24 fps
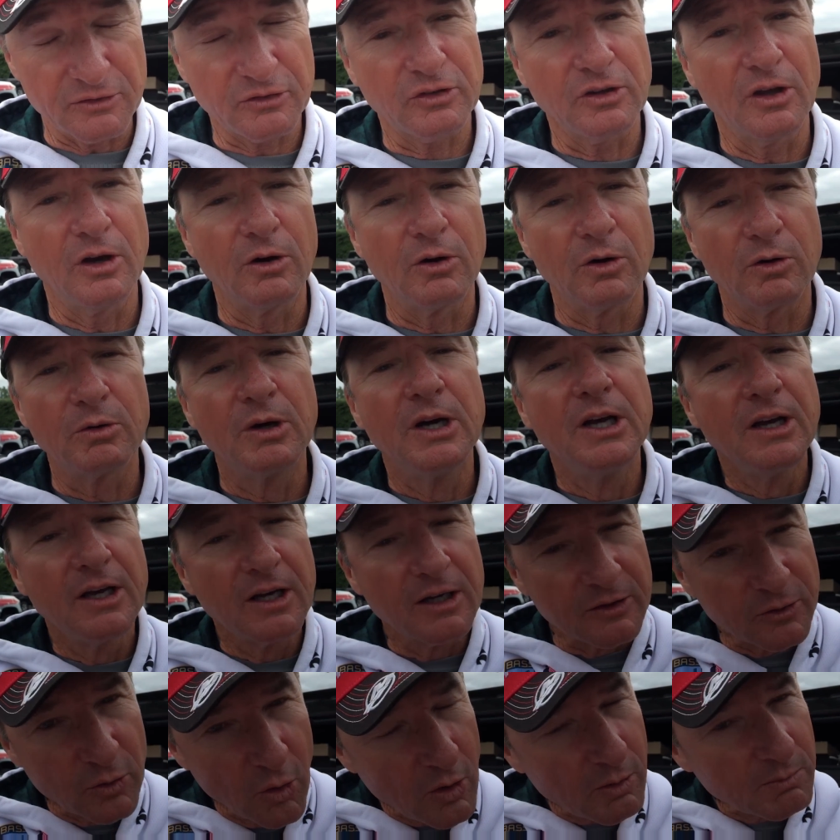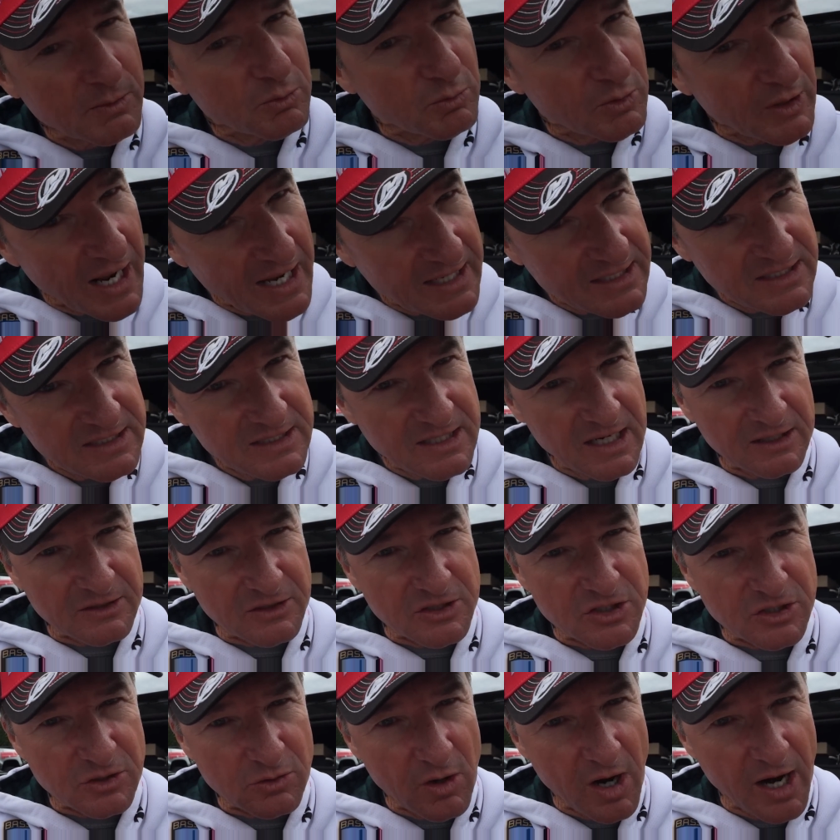So normally when I detect
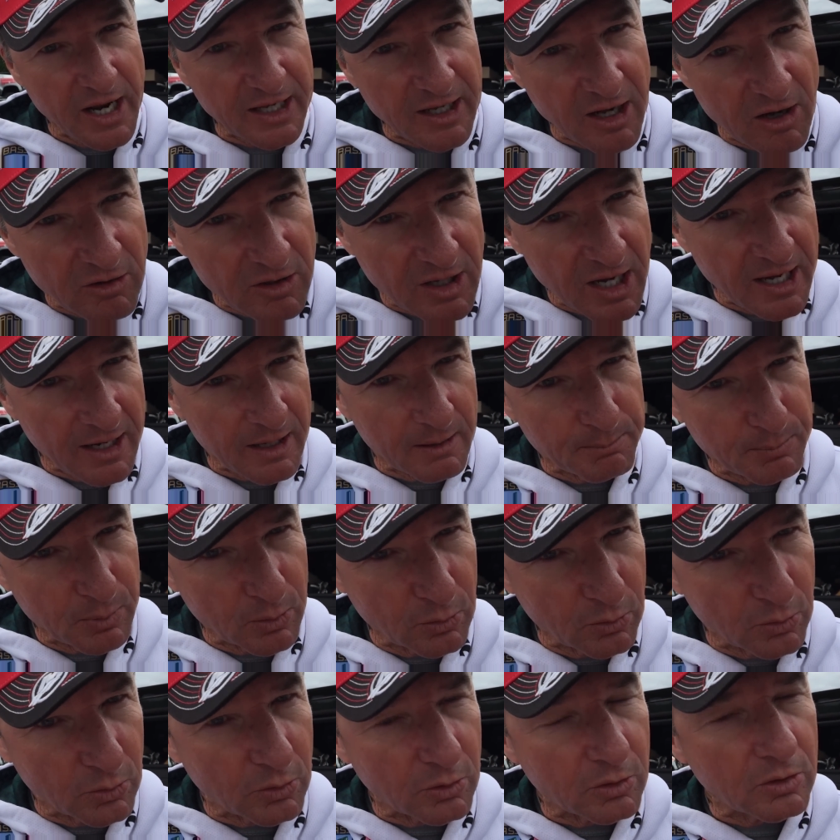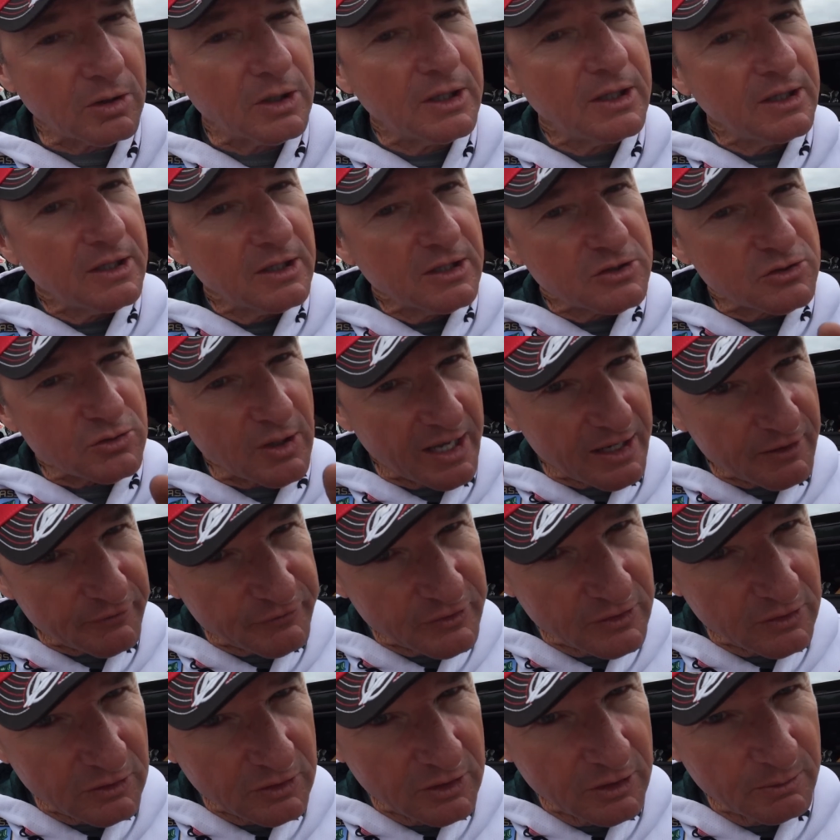a strike, I'll kind of pull, try to
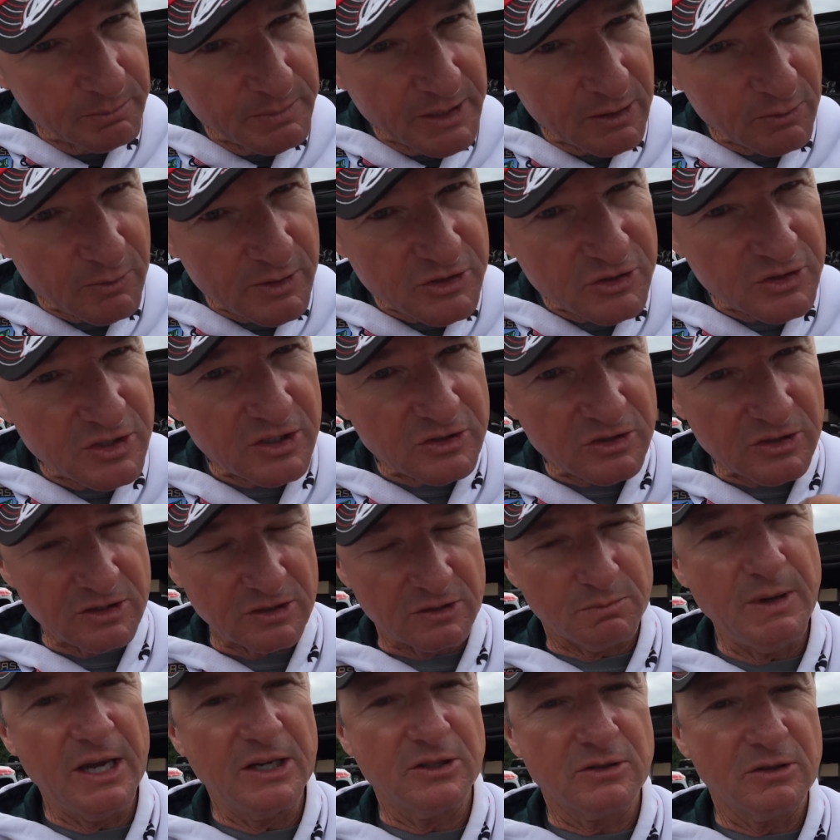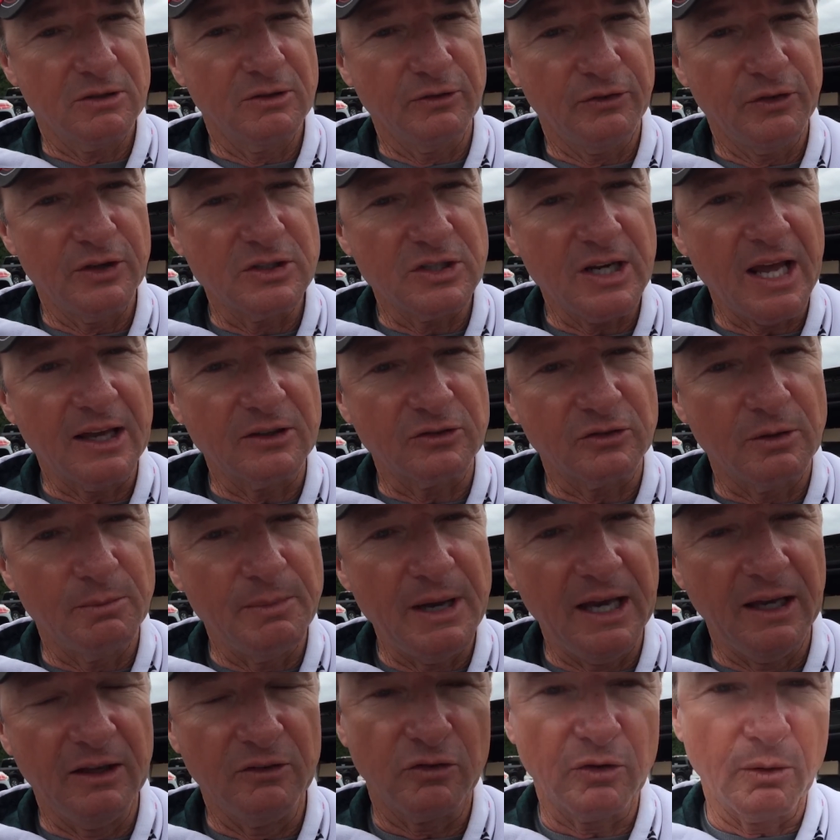feel a little bit of resistance, make sure the fish has the
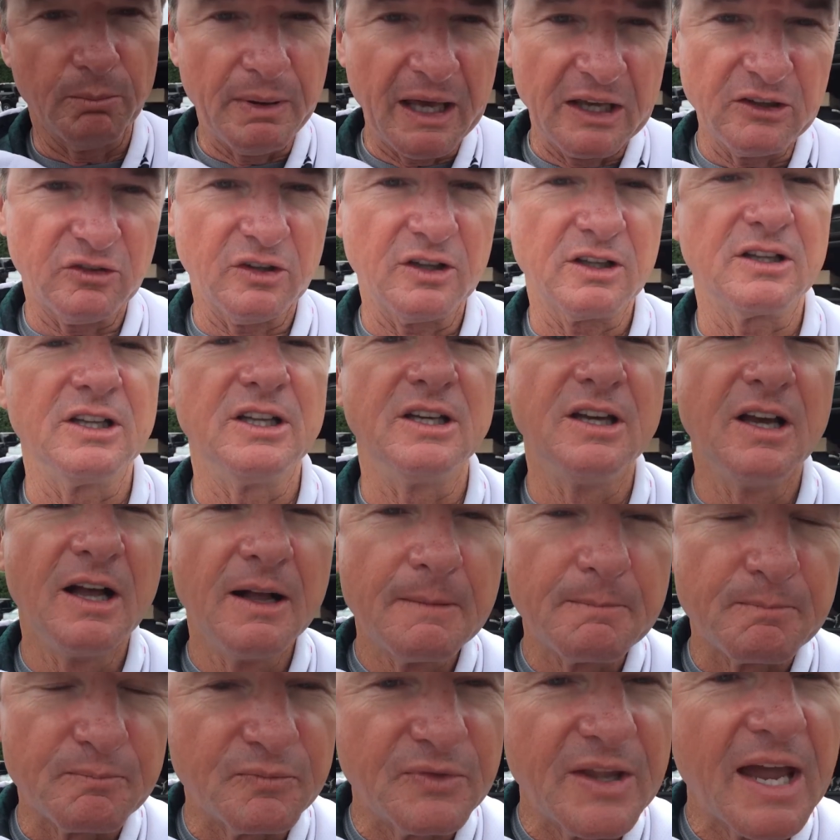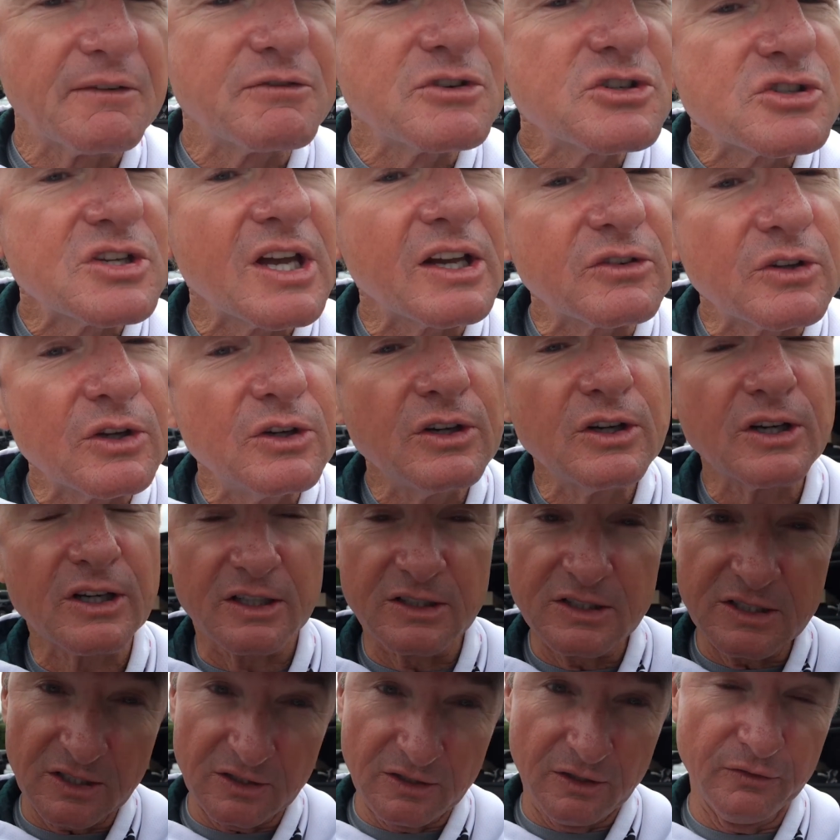bait. So basically, never set the hook
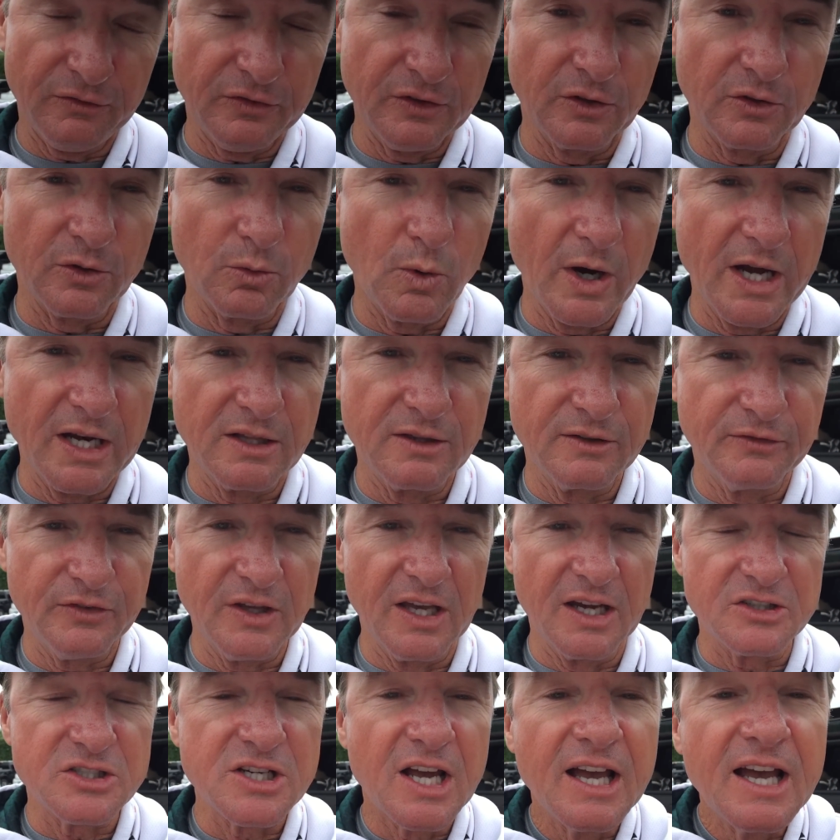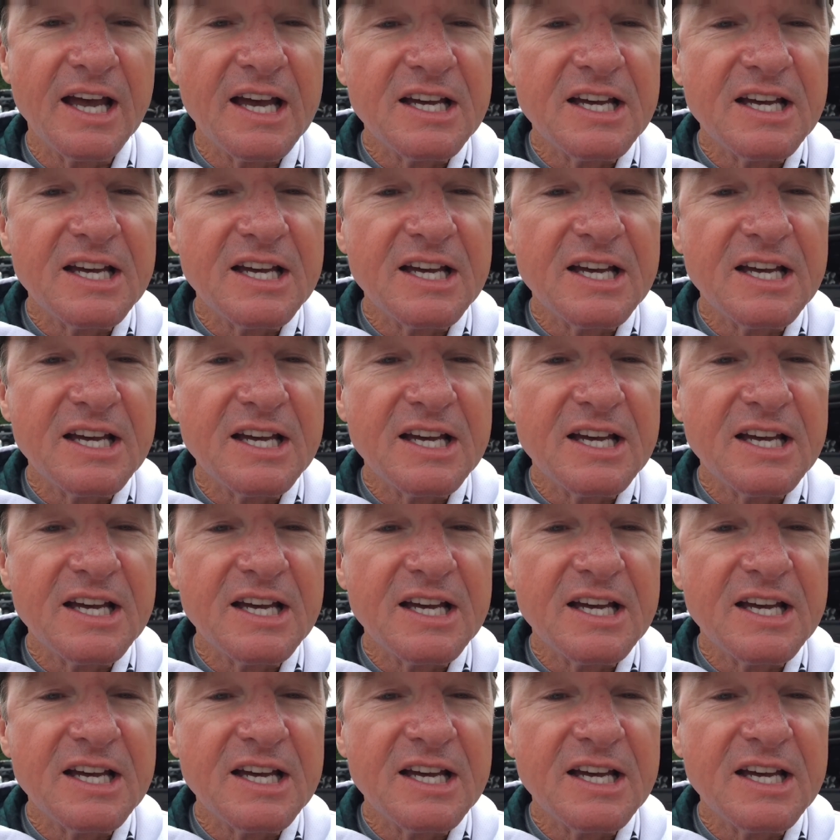until you feel the weight of the fish.